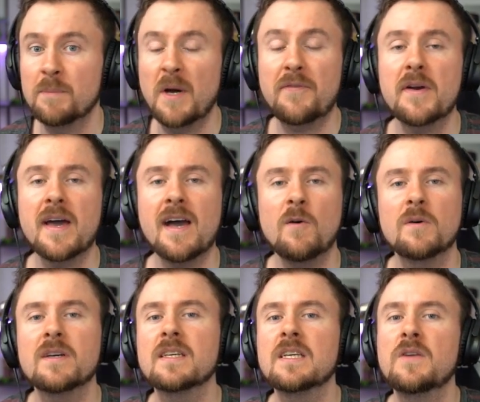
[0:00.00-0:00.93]
But for now,
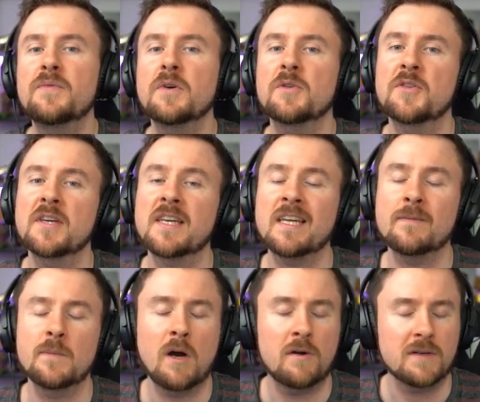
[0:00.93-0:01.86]
if you're thinking
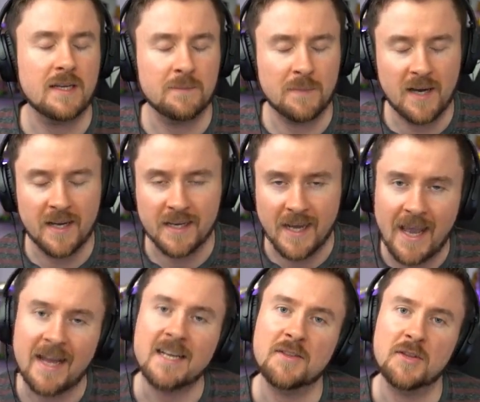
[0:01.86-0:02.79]
about buying
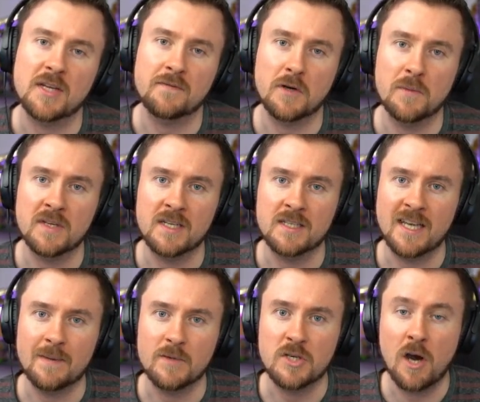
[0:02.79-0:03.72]
anything from the
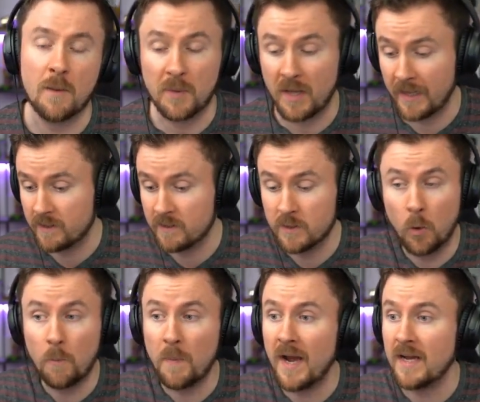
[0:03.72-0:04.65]
in-game shop, like Go
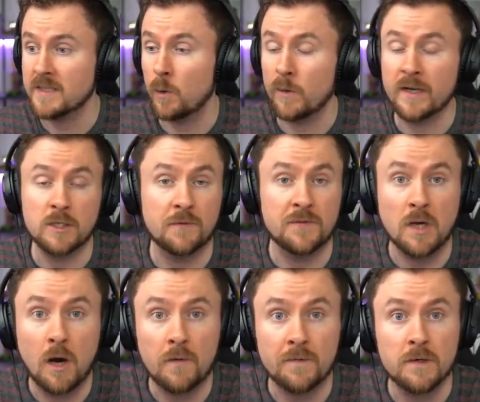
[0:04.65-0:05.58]
Pass or any of the
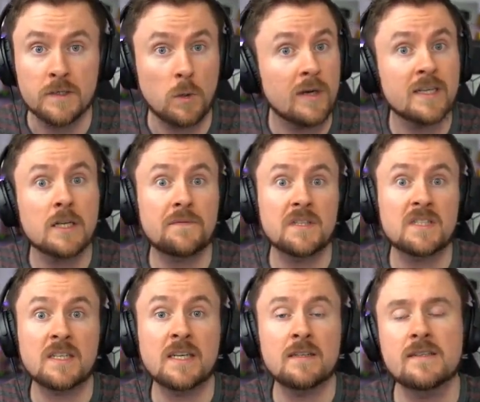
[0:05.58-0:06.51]
offers or any of the
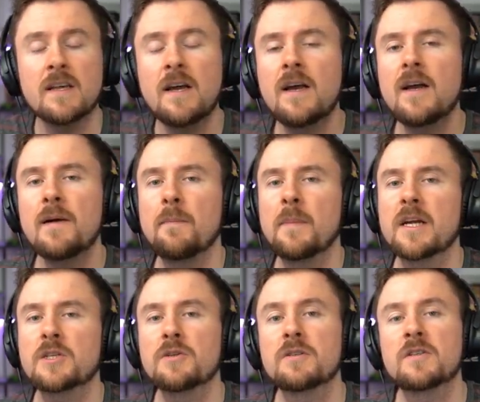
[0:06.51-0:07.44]
skins,
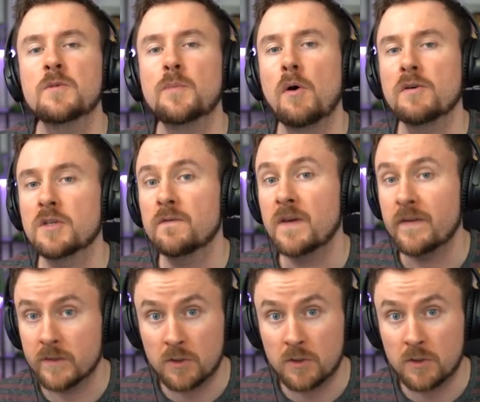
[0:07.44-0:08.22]
make sure to support your favorite